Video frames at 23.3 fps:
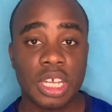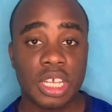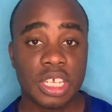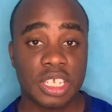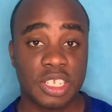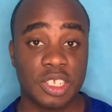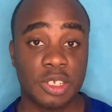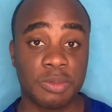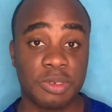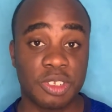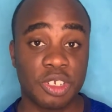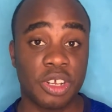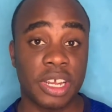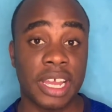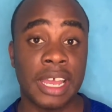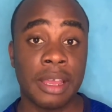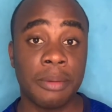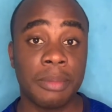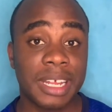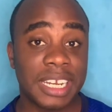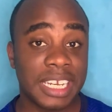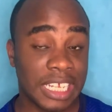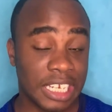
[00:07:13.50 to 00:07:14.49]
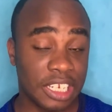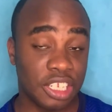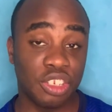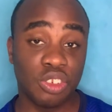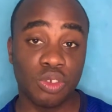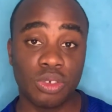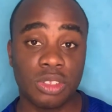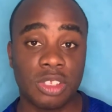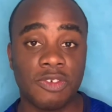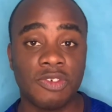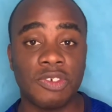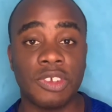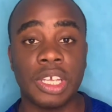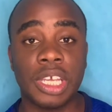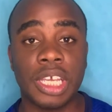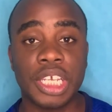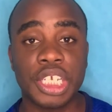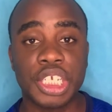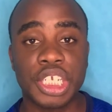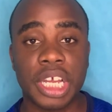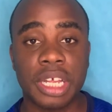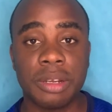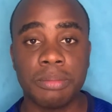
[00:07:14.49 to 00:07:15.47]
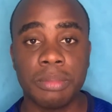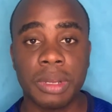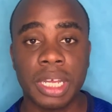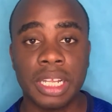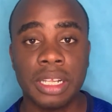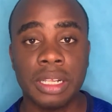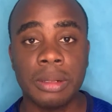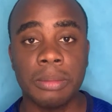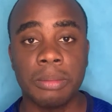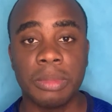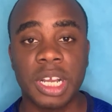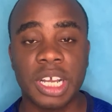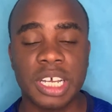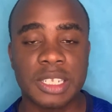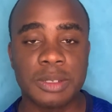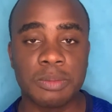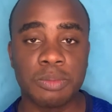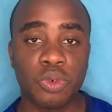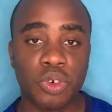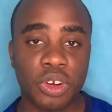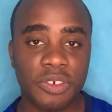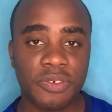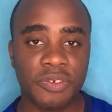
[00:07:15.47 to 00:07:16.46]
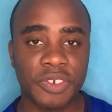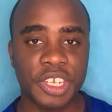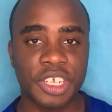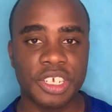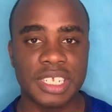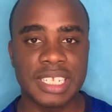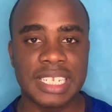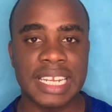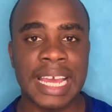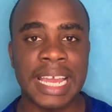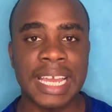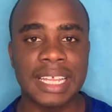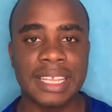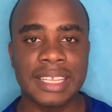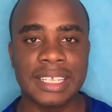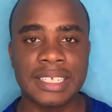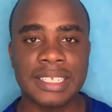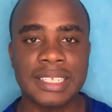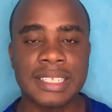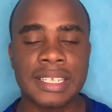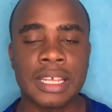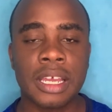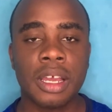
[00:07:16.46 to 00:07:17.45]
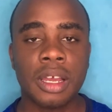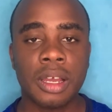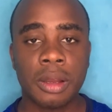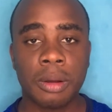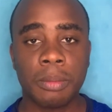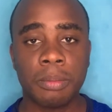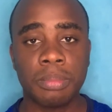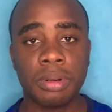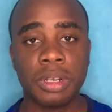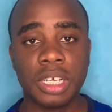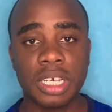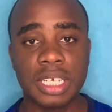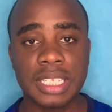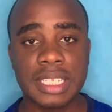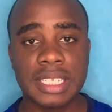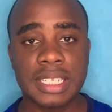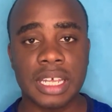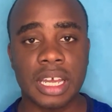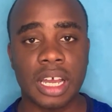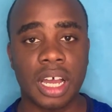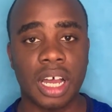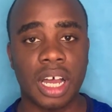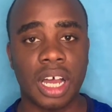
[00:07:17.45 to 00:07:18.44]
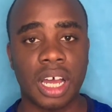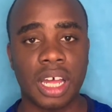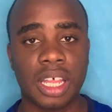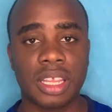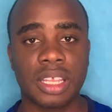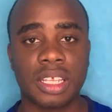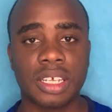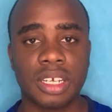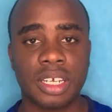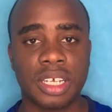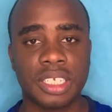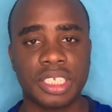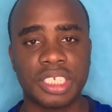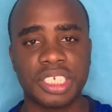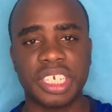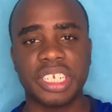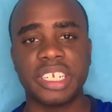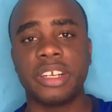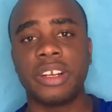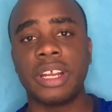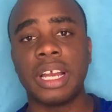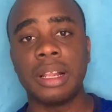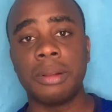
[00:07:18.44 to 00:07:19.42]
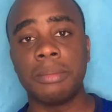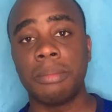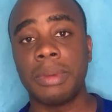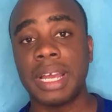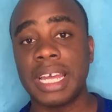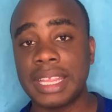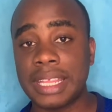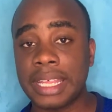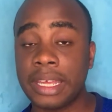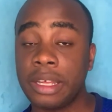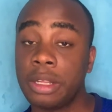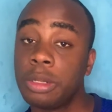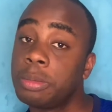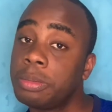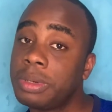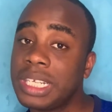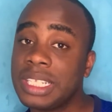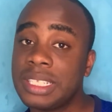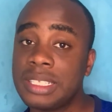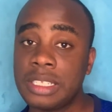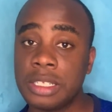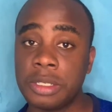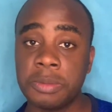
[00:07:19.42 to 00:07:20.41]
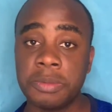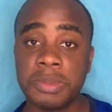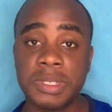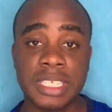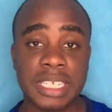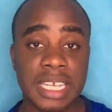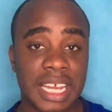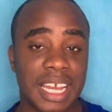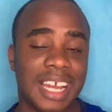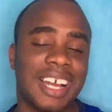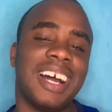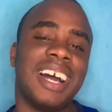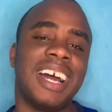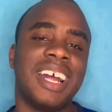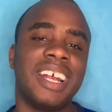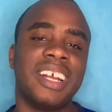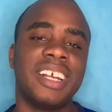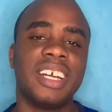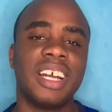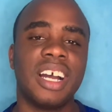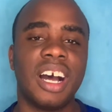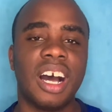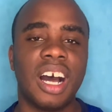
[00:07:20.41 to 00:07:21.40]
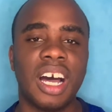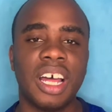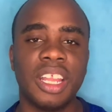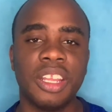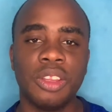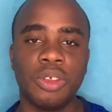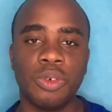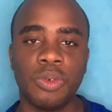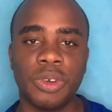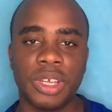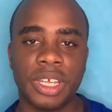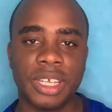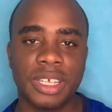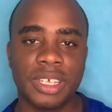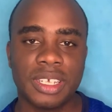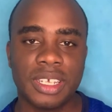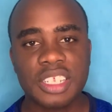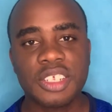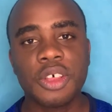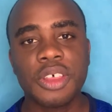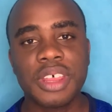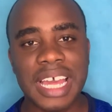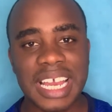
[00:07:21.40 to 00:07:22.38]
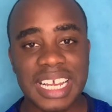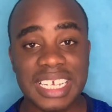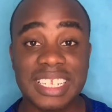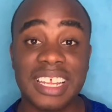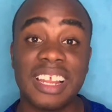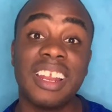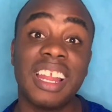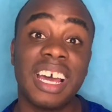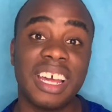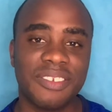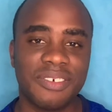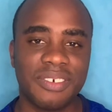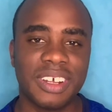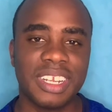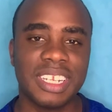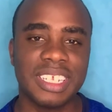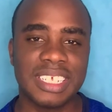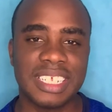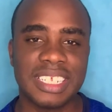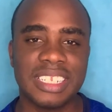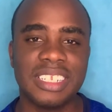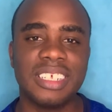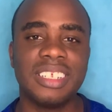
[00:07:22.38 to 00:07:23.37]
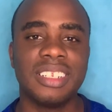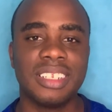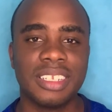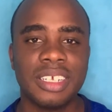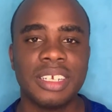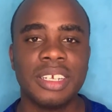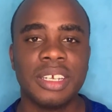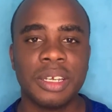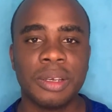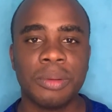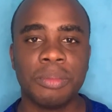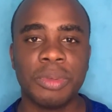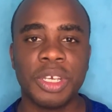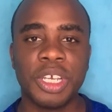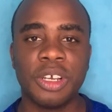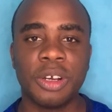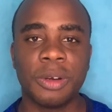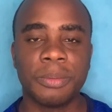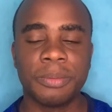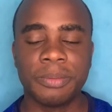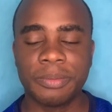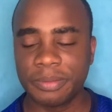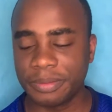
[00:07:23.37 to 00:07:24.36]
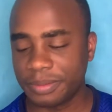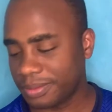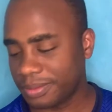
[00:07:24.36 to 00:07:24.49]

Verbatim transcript: Subscribe and hit the notification bell because more videos like this plus other general math help and tips are on the way. So thanks a lot for listening. Big up.